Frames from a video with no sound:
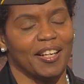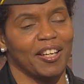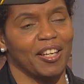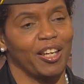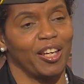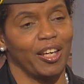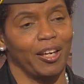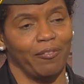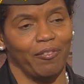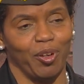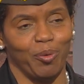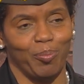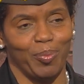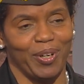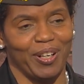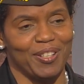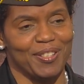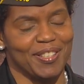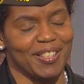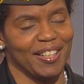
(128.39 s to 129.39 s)
a giving
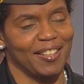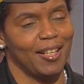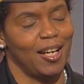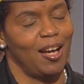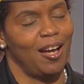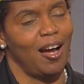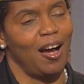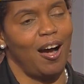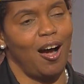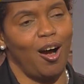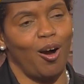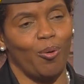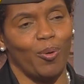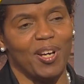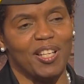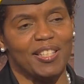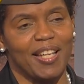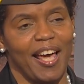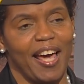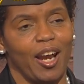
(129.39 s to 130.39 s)
person,
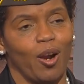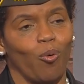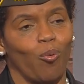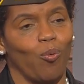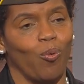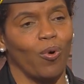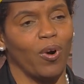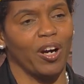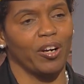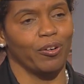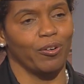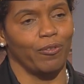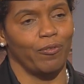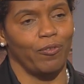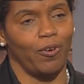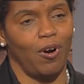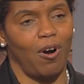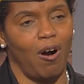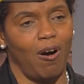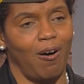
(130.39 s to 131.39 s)
always had a
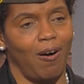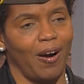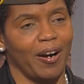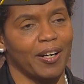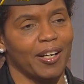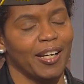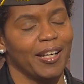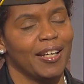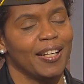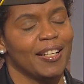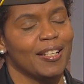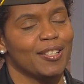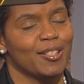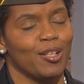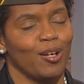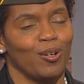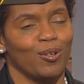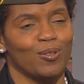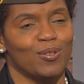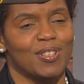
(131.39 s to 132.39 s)
wonderful heart. Mm-hmm.
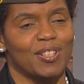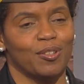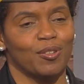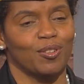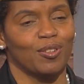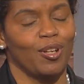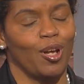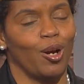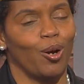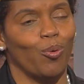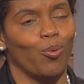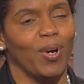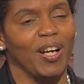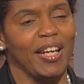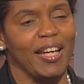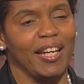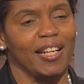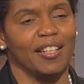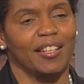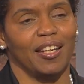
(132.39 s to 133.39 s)
So to know what
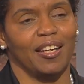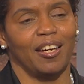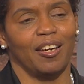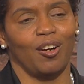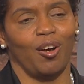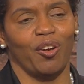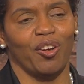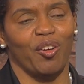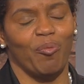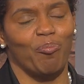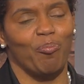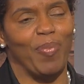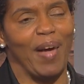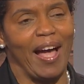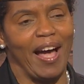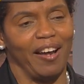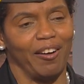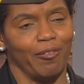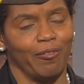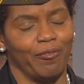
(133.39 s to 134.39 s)
he did on the
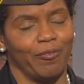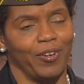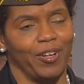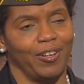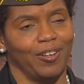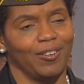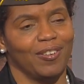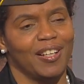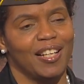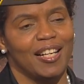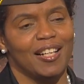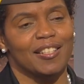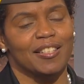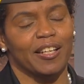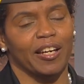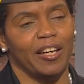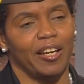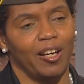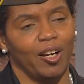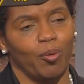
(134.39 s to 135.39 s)
battlefield
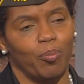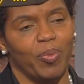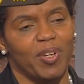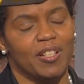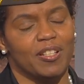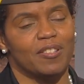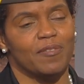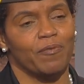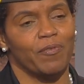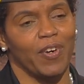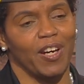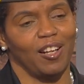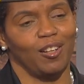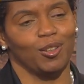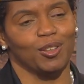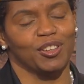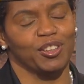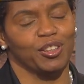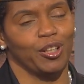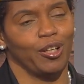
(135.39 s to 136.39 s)
to help his
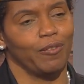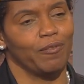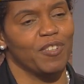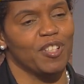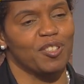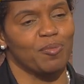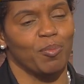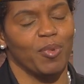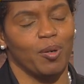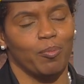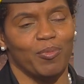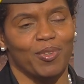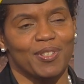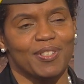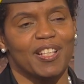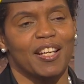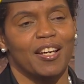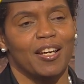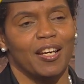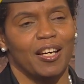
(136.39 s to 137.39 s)
fellow service
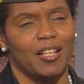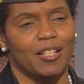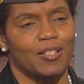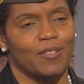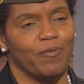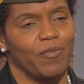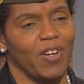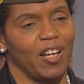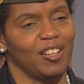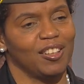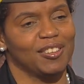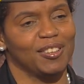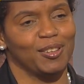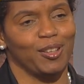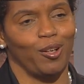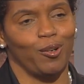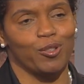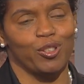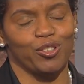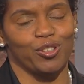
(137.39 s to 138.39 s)
members, his fellow
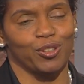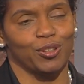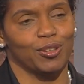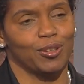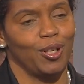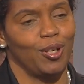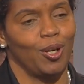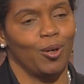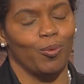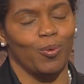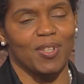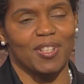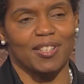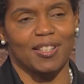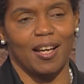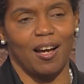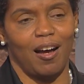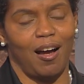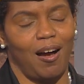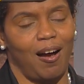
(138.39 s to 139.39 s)
soldiers, was the